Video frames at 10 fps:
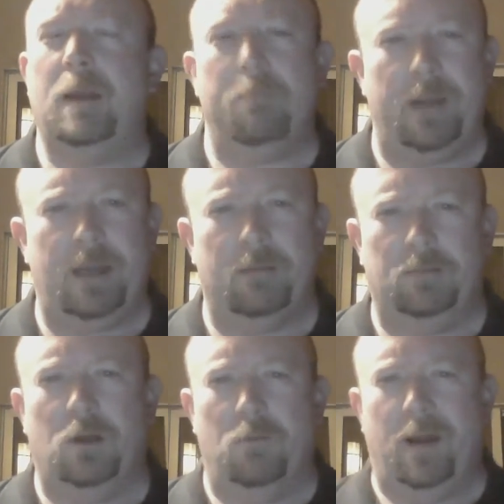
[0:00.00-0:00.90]

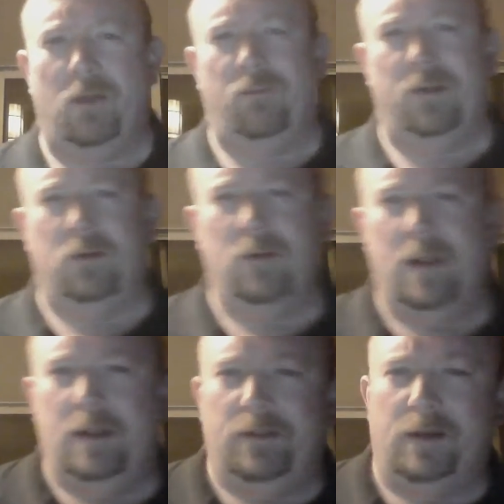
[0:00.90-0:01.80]
medium-low mouthfeel.
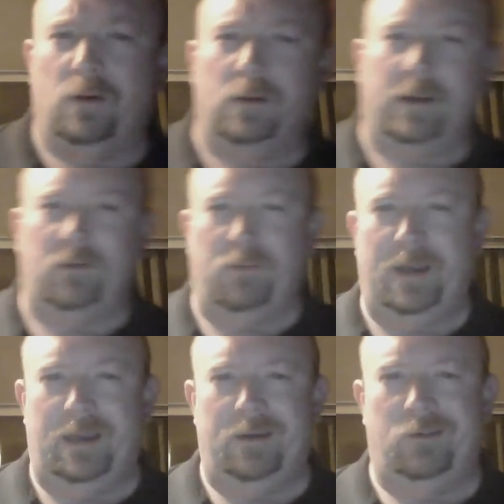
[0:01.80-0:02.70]
Not a whole lot of
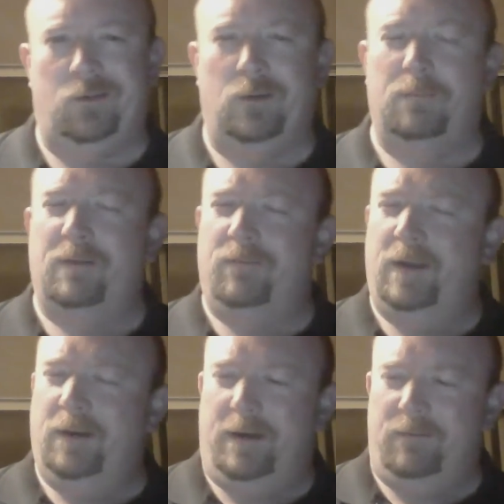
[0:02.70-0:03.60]
spikiness to it, but
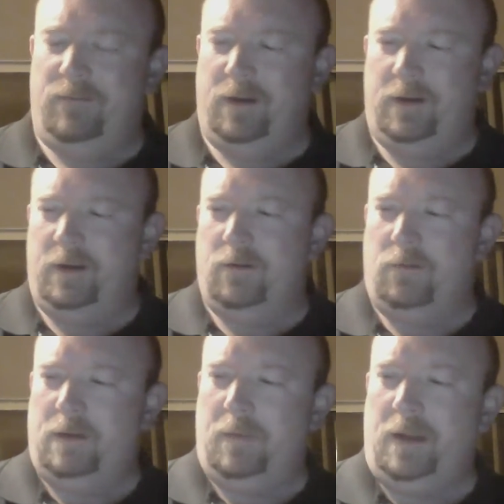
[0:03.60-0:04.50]
very, very
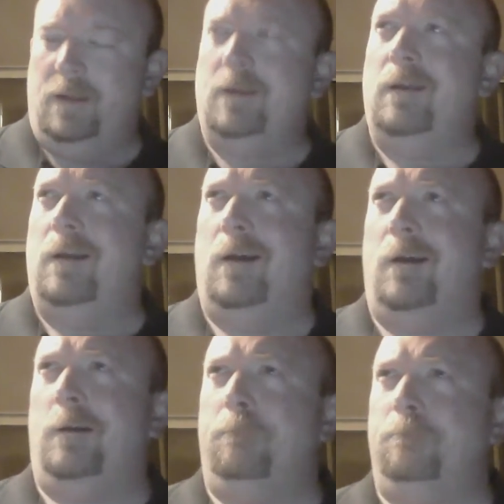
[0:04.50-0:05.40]
creamy.
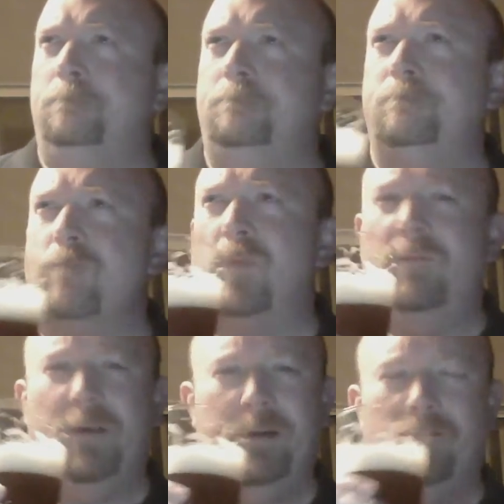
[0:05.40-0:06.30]
Very